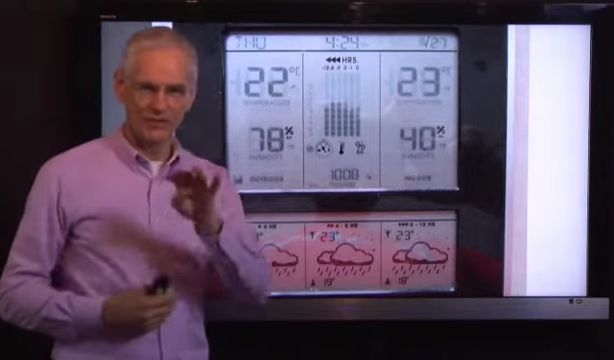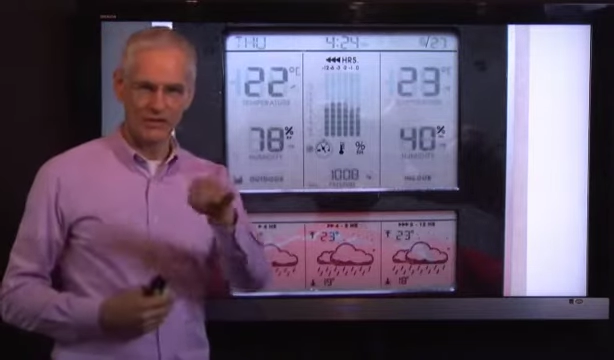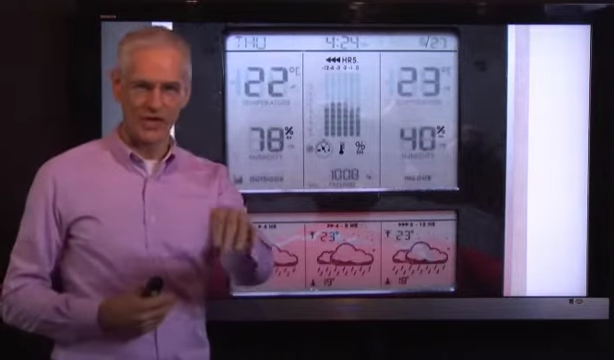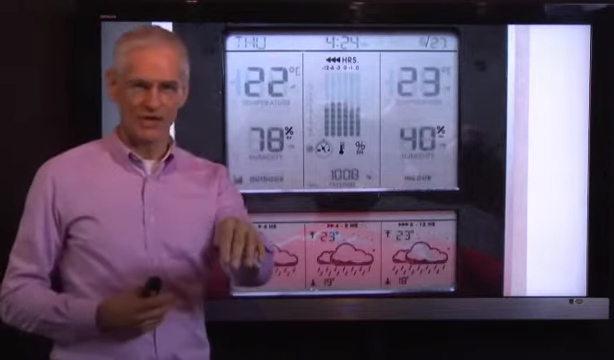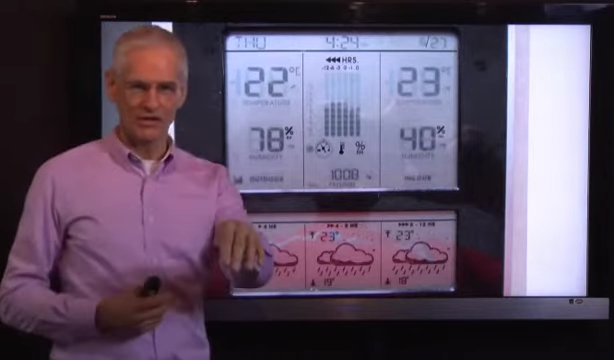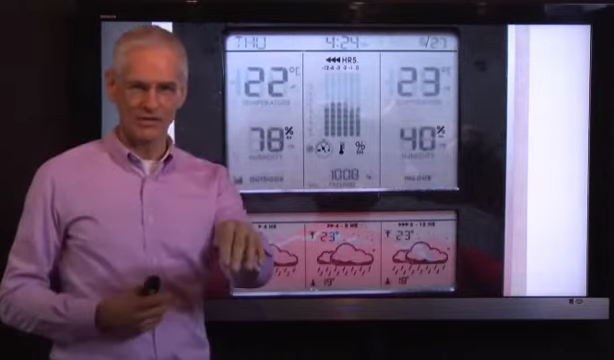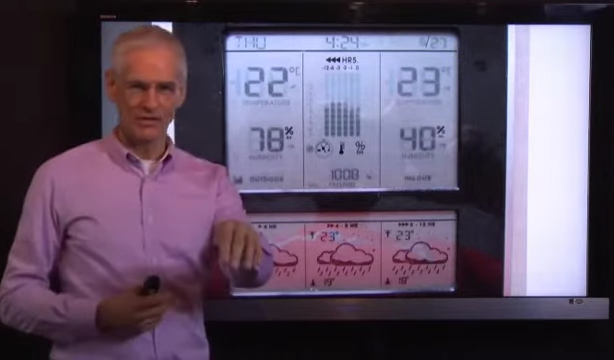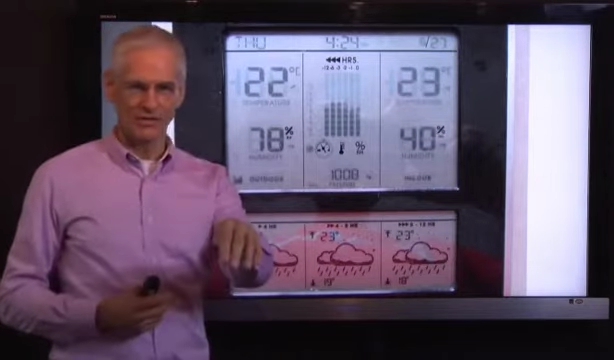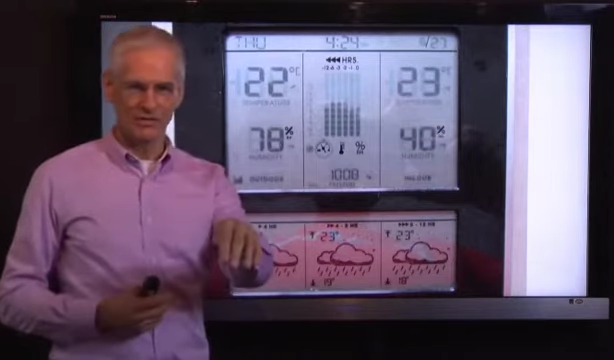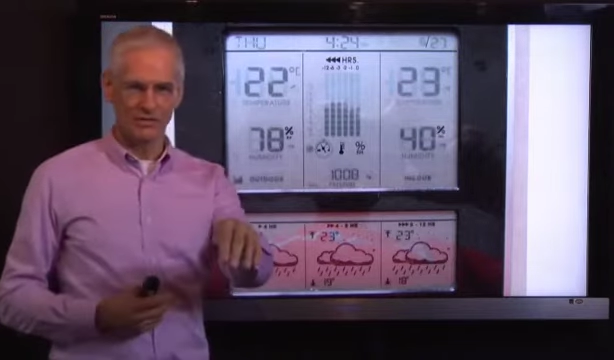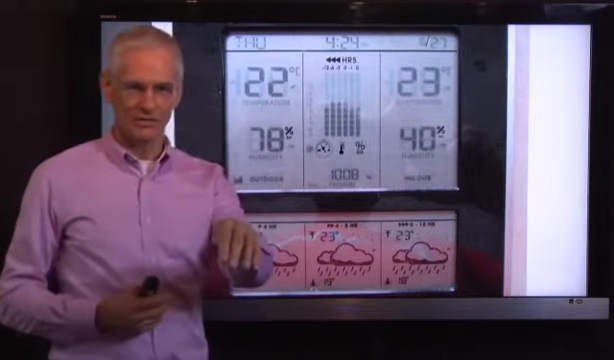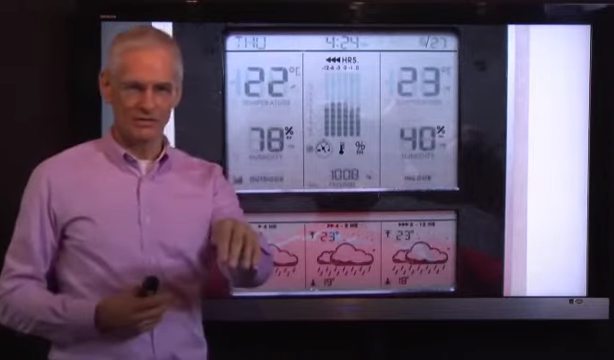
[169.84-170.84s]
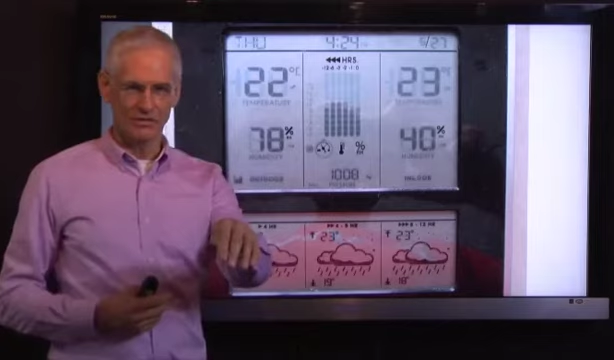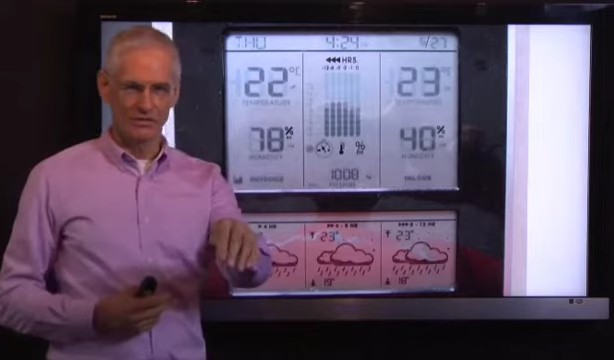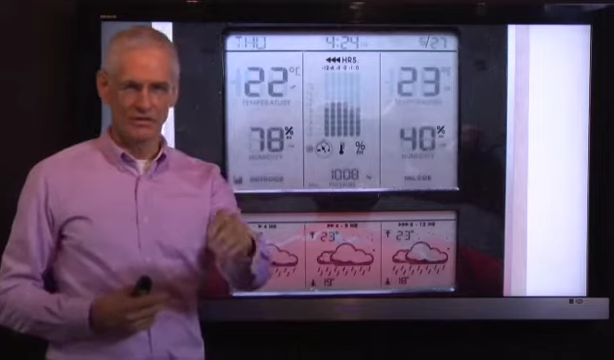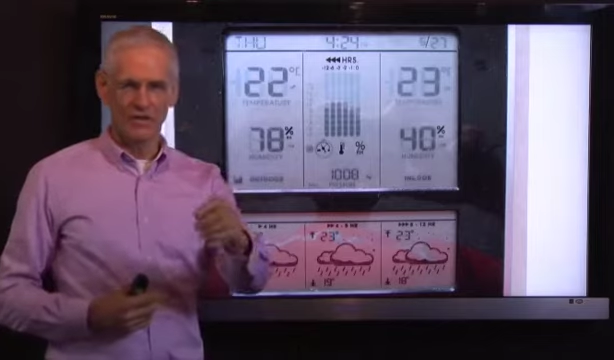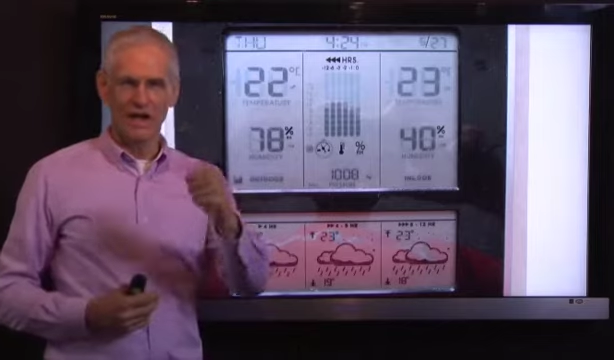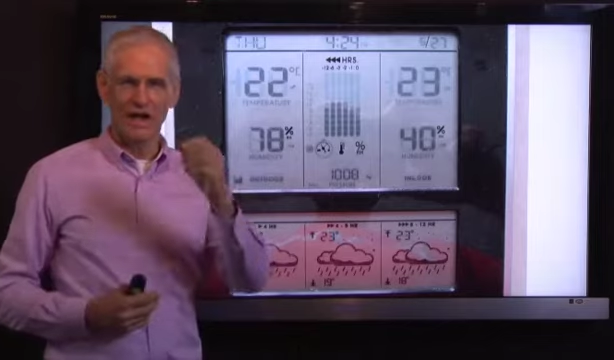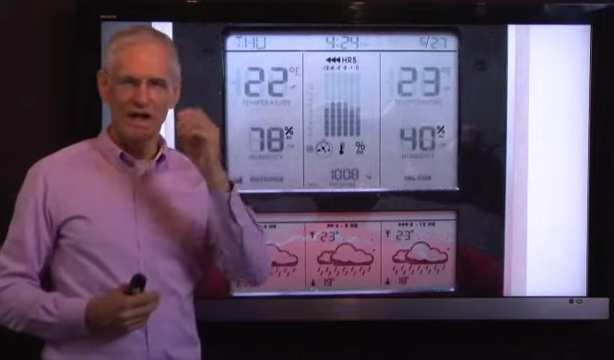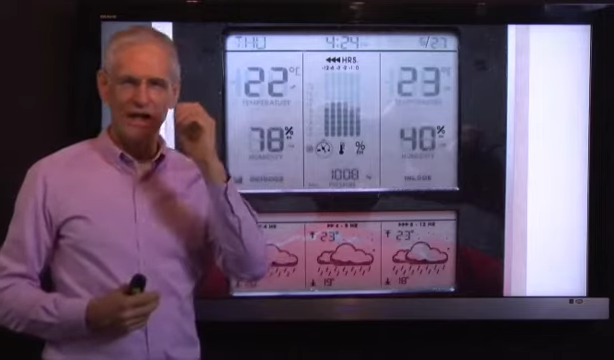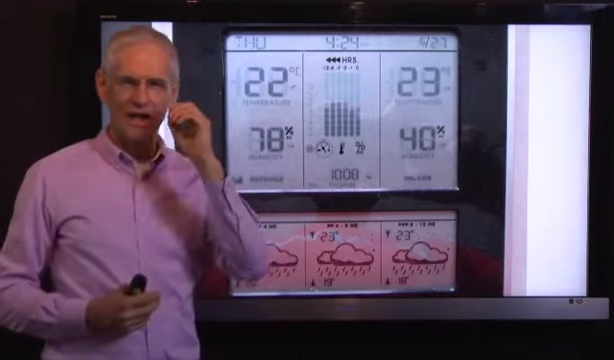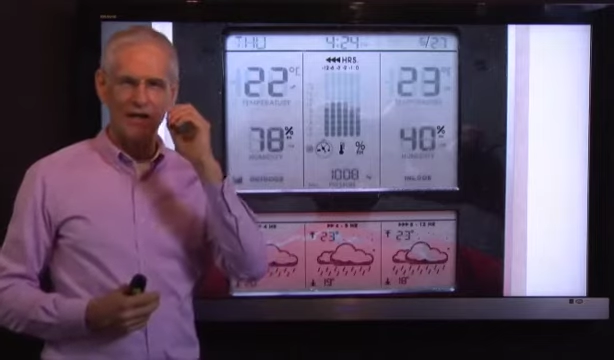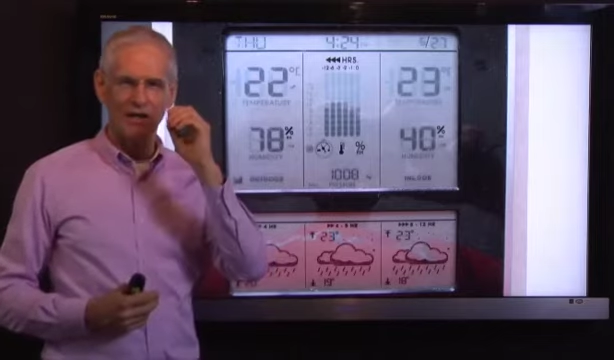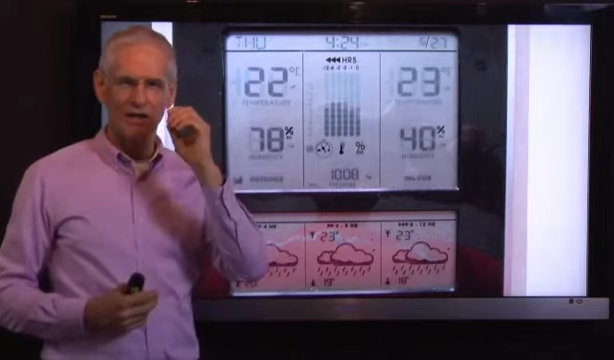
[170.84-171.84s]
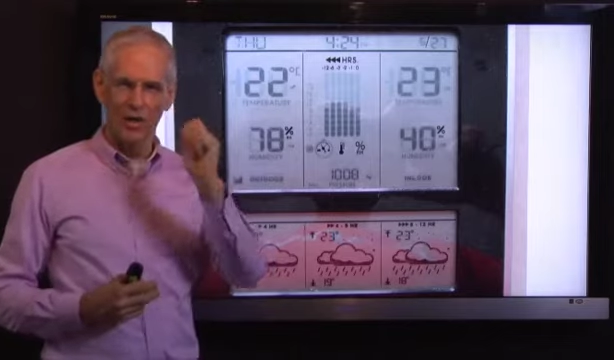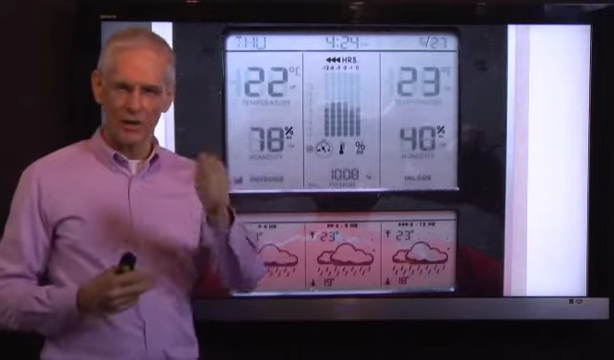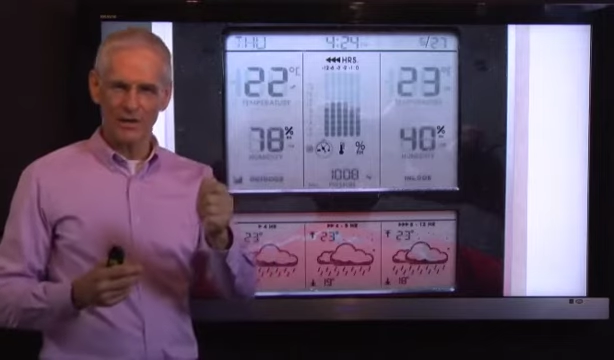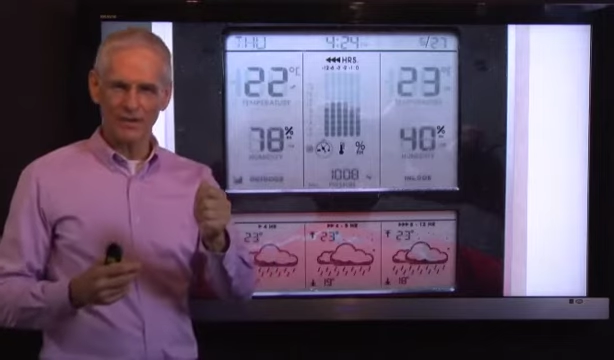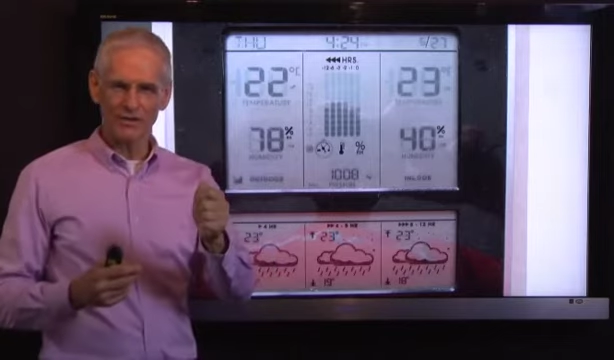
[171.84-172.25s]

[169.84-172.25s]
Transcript: changes, and knowing